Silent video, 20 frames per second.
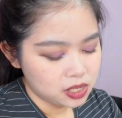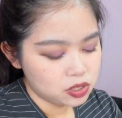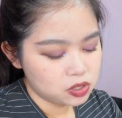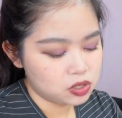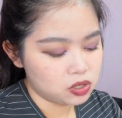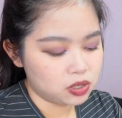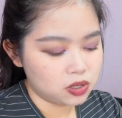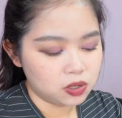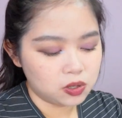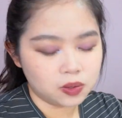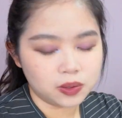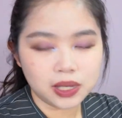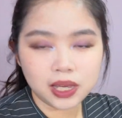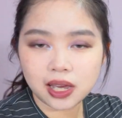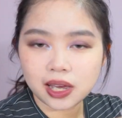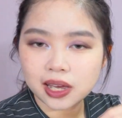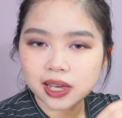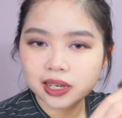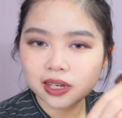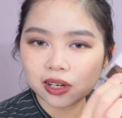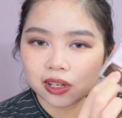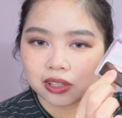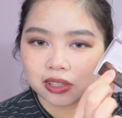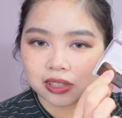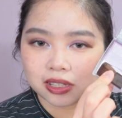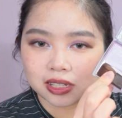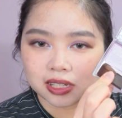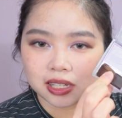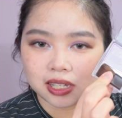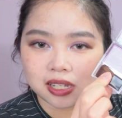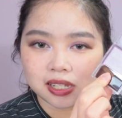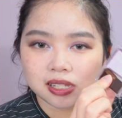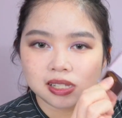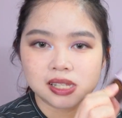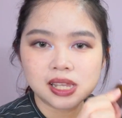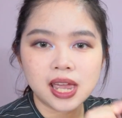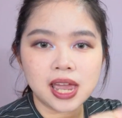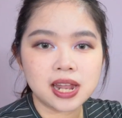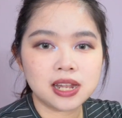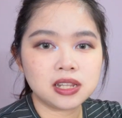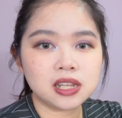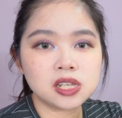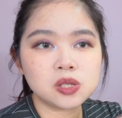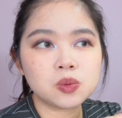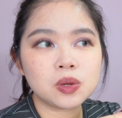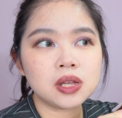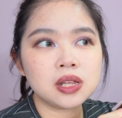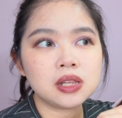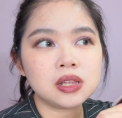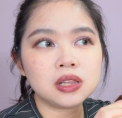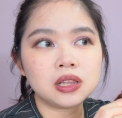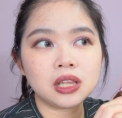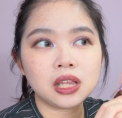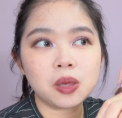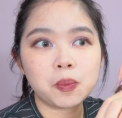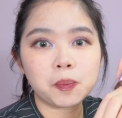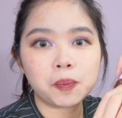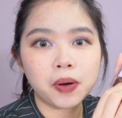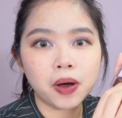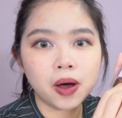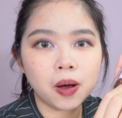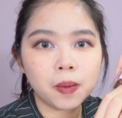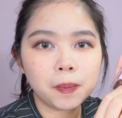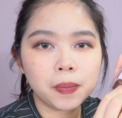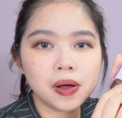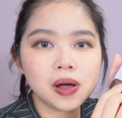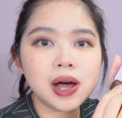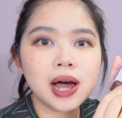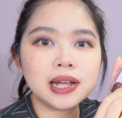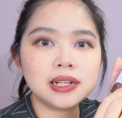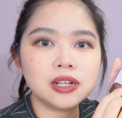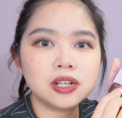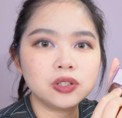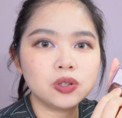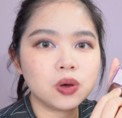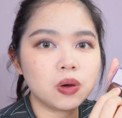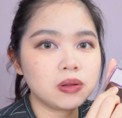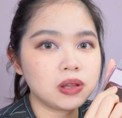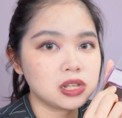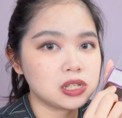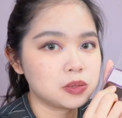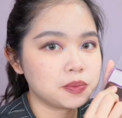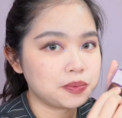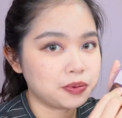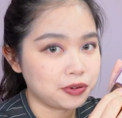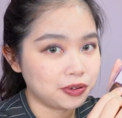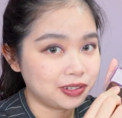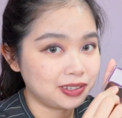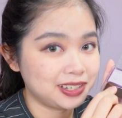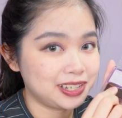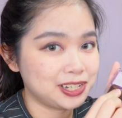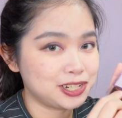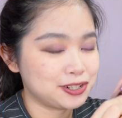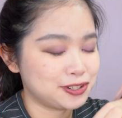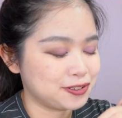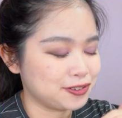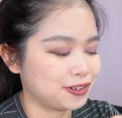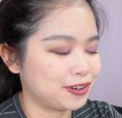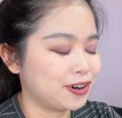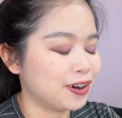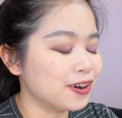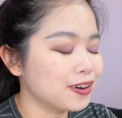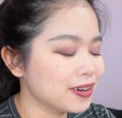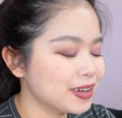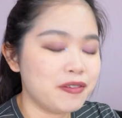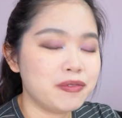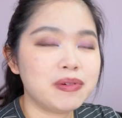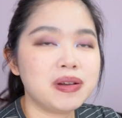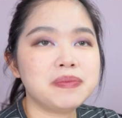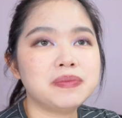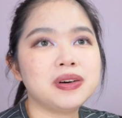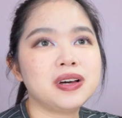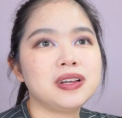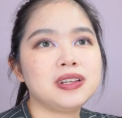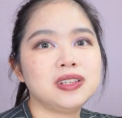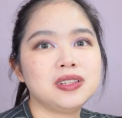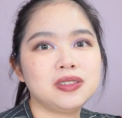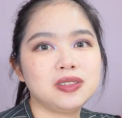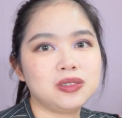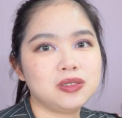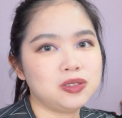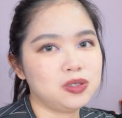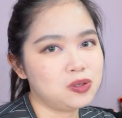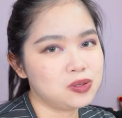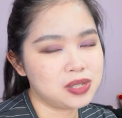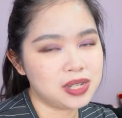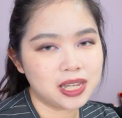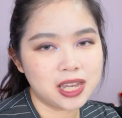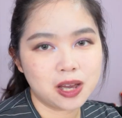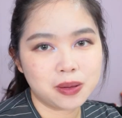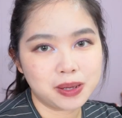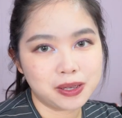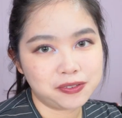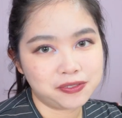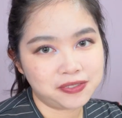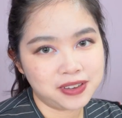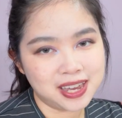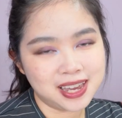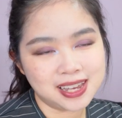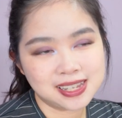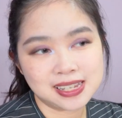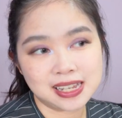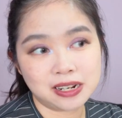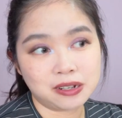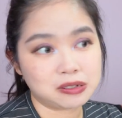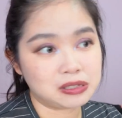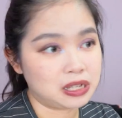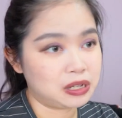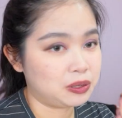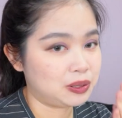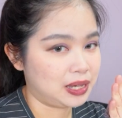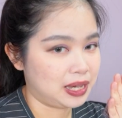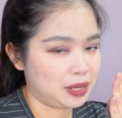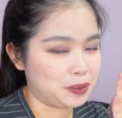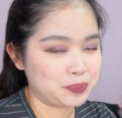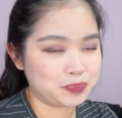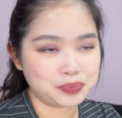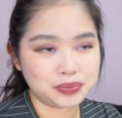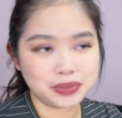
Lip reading: So yeah, I got this, and this one, the purple undertone is pretty strong. I remember using it on my face and I was like, okay,